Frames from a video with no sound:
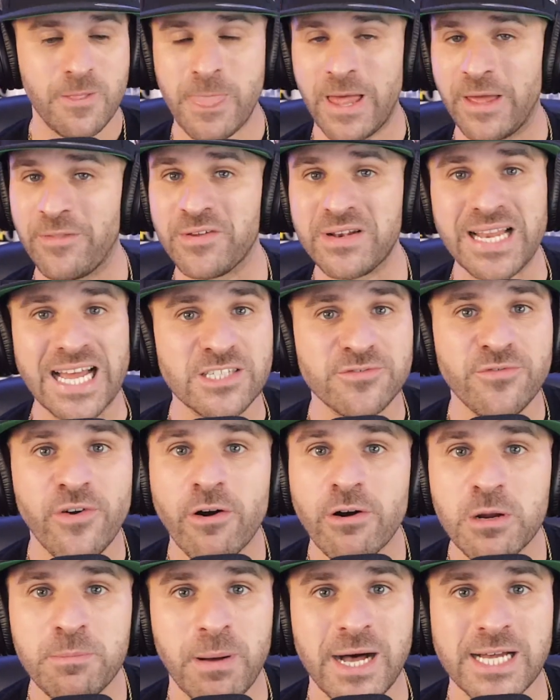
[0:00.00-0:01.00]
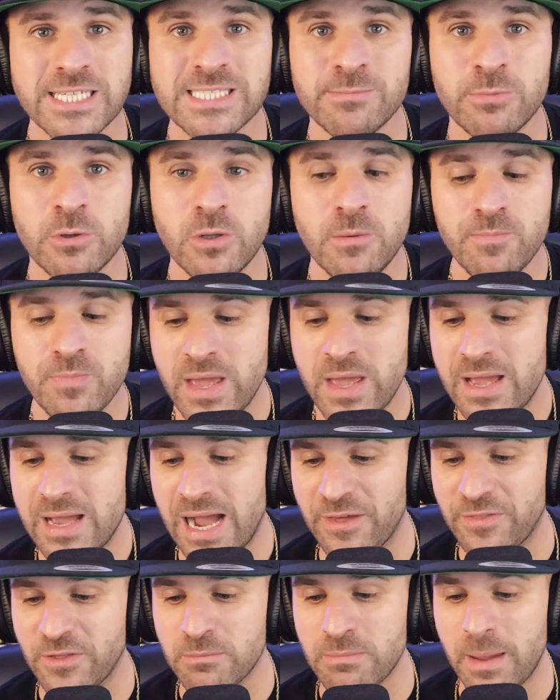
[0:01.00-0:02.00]
I think that's very possible.
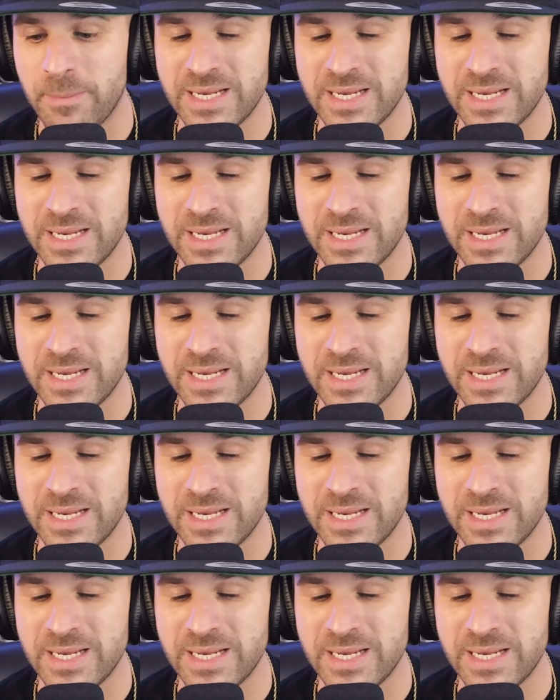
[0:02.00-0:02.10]
I think